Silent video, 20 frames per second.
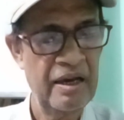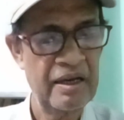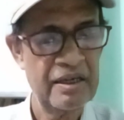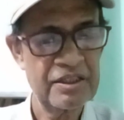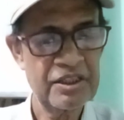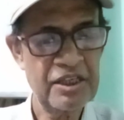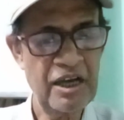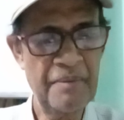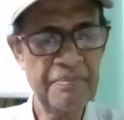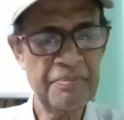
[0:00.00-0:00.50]

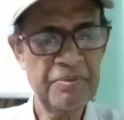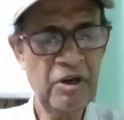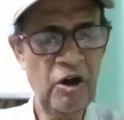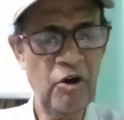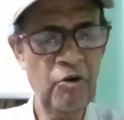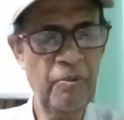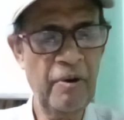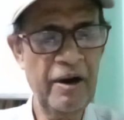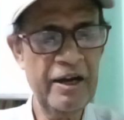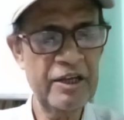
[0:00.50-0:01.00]
some
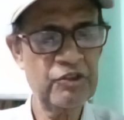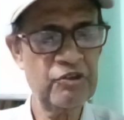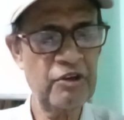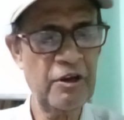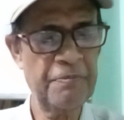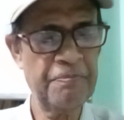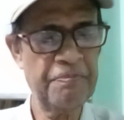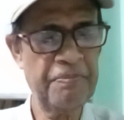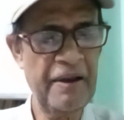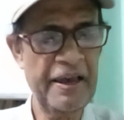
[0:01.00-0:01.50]
cowboys
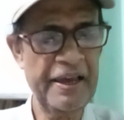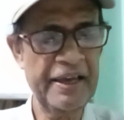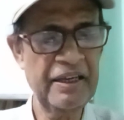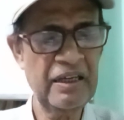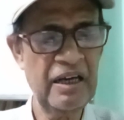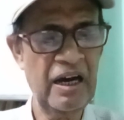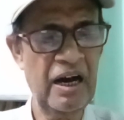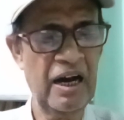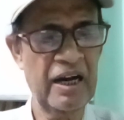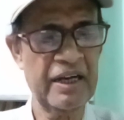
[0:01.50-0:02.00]
were
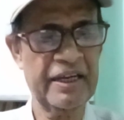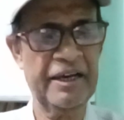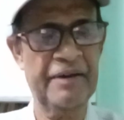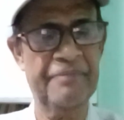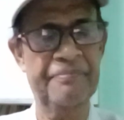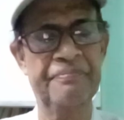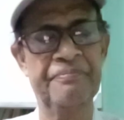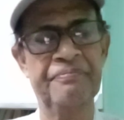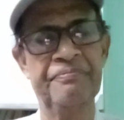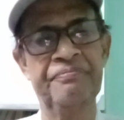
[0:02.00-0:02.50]
playing a
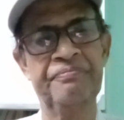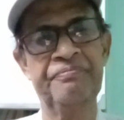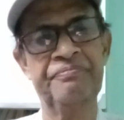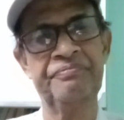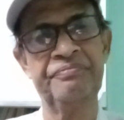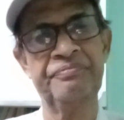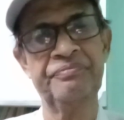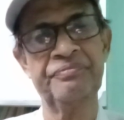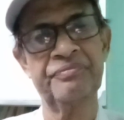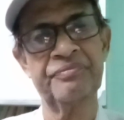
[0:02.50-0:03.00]
game.
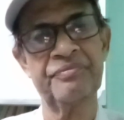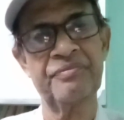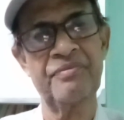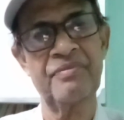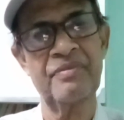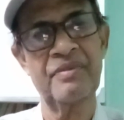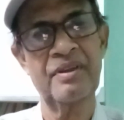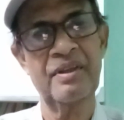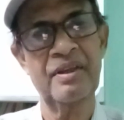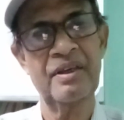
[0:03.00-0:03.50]

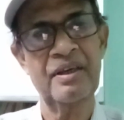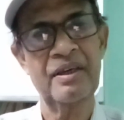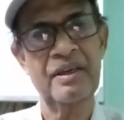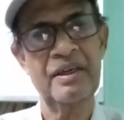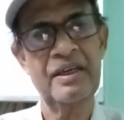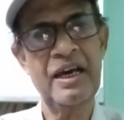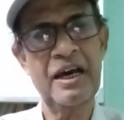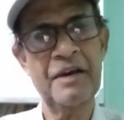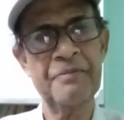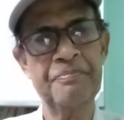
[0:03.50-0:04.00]

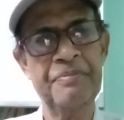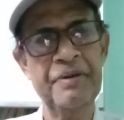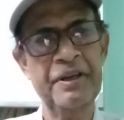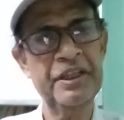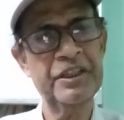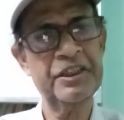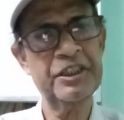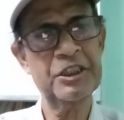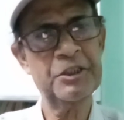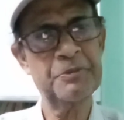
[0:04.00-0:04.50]
Here
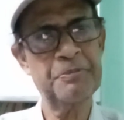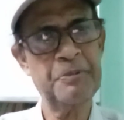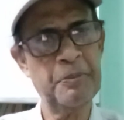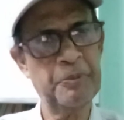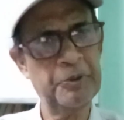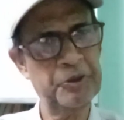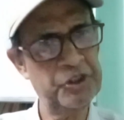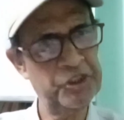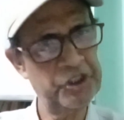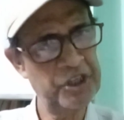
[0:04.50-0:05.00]
beneath is
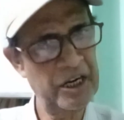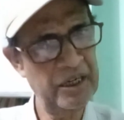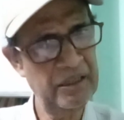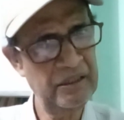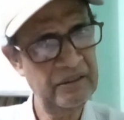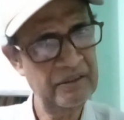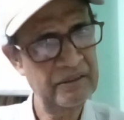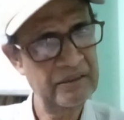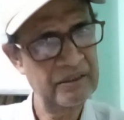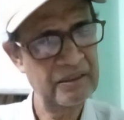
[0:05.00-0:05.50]

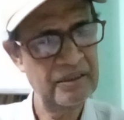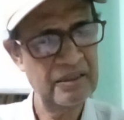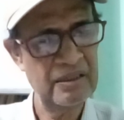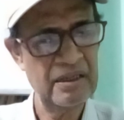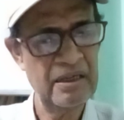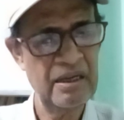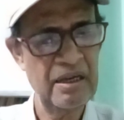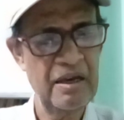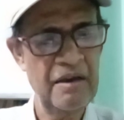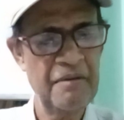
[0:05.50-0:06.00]
preposition
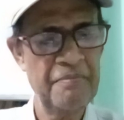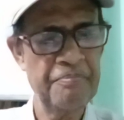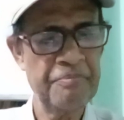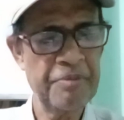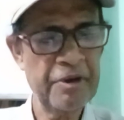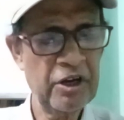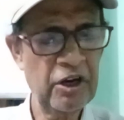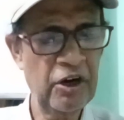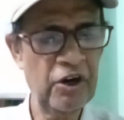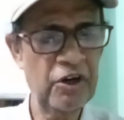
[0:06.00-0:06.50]

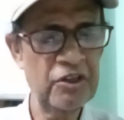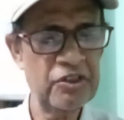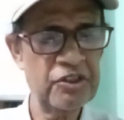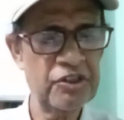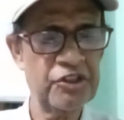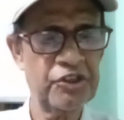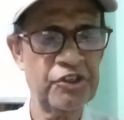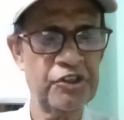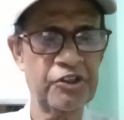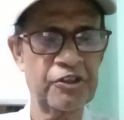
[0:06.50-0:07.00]

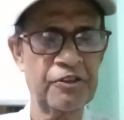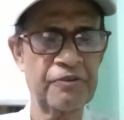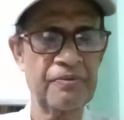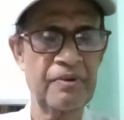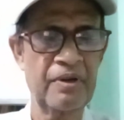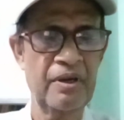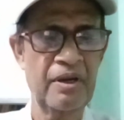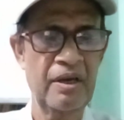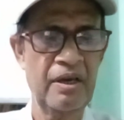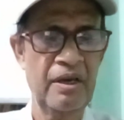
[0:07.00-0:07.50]
because
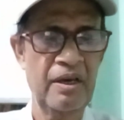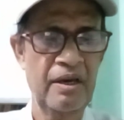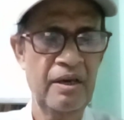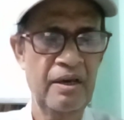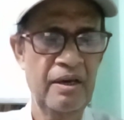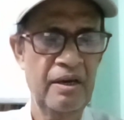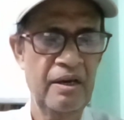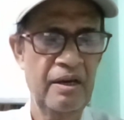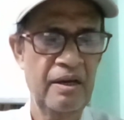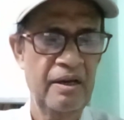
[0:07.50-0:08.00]

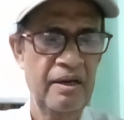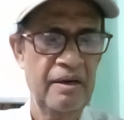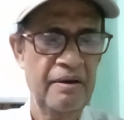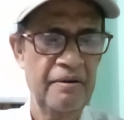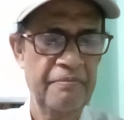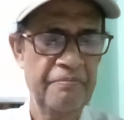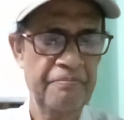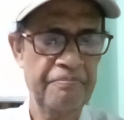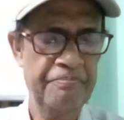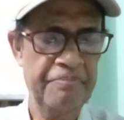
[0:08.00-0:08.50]

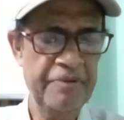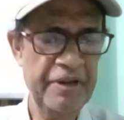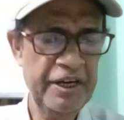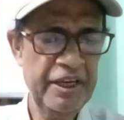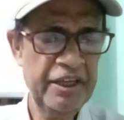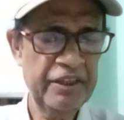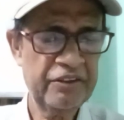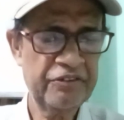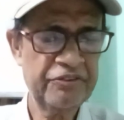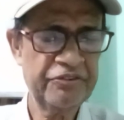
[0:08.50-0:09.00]

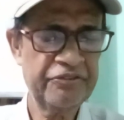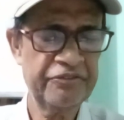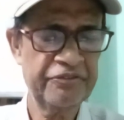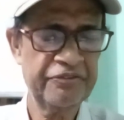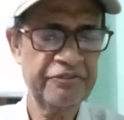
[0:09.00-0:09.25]
beneath